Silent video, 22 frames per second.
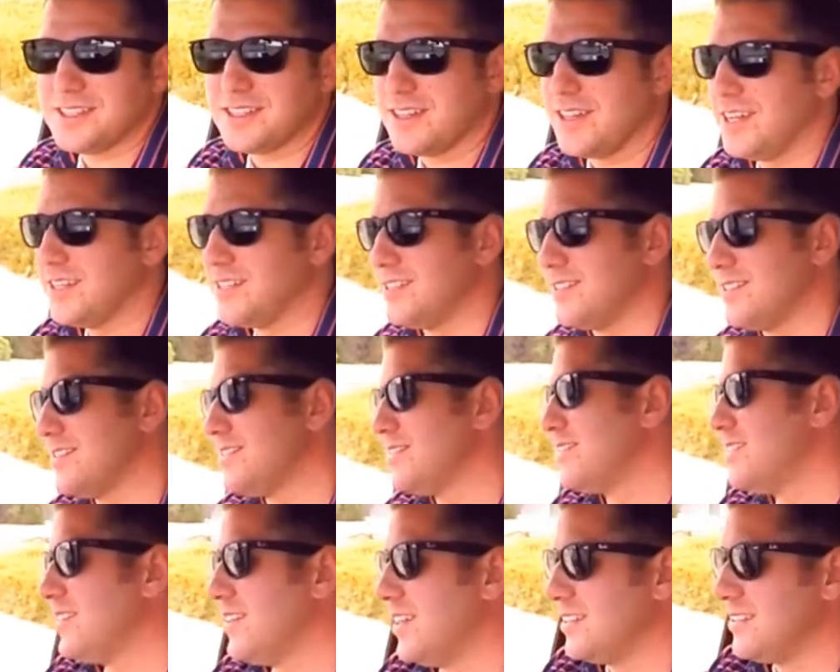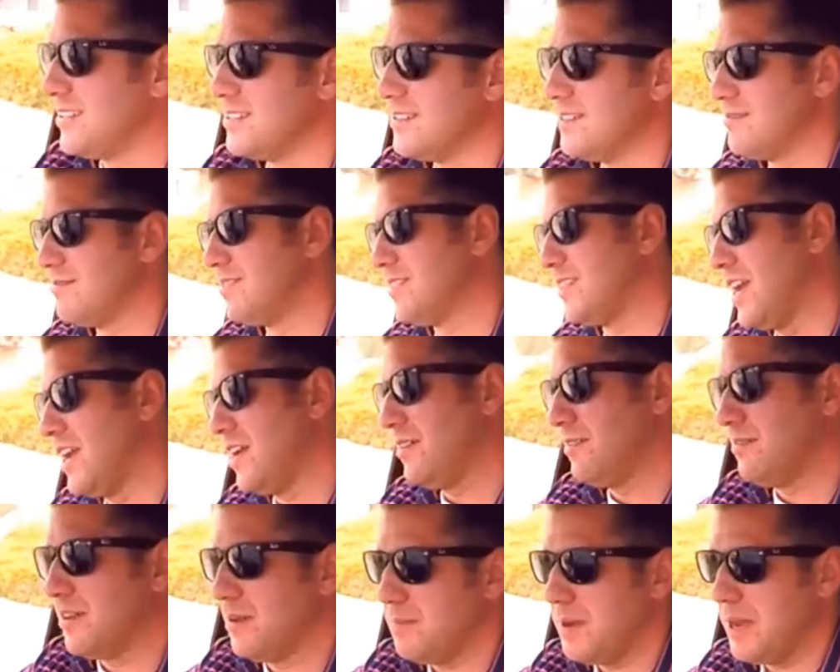has a lot to a lot to
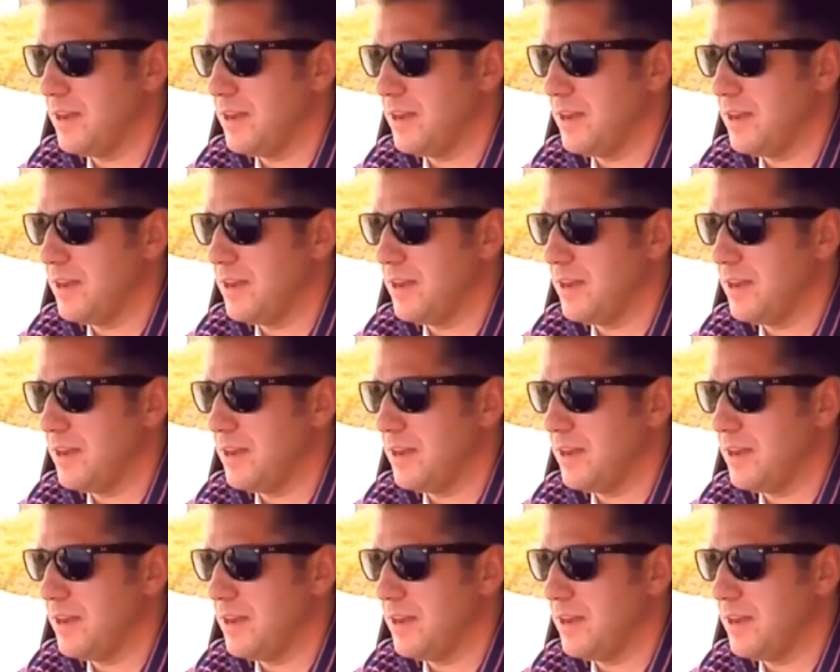say